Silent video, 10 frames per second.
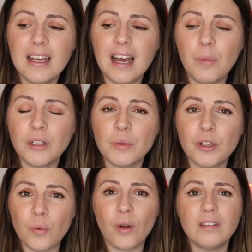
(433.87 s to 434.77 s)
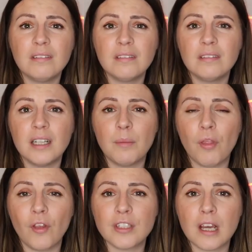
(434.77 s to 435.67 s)
We'll do another one in a
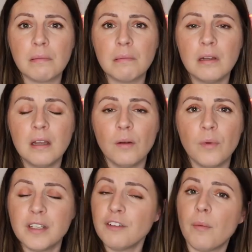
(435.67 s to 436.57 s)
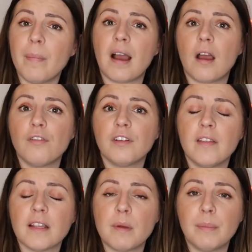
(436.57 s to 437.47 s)
month or so with a different bag, hopefully.
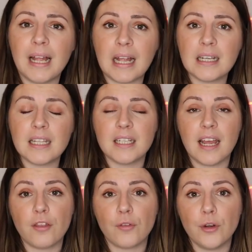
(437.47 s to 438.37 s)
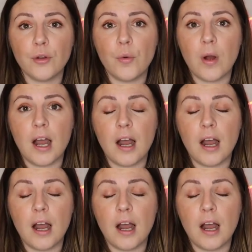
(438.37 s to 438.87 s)
That's my plan, is to get through